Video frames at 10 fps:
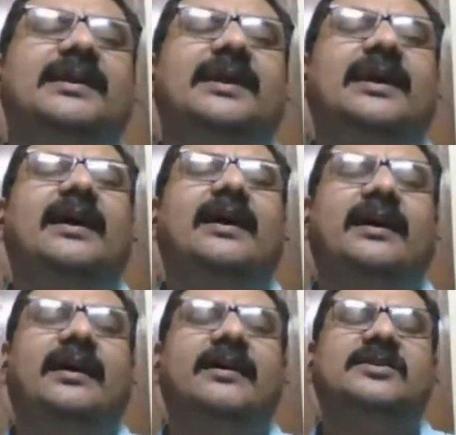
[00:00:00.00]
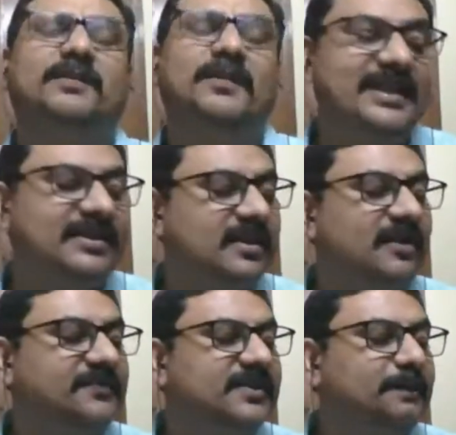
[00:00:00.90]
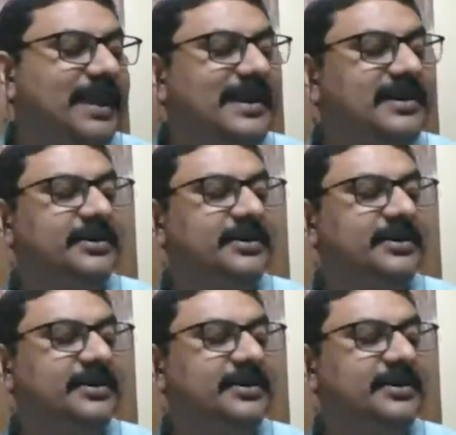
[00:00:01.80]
a place of splendor.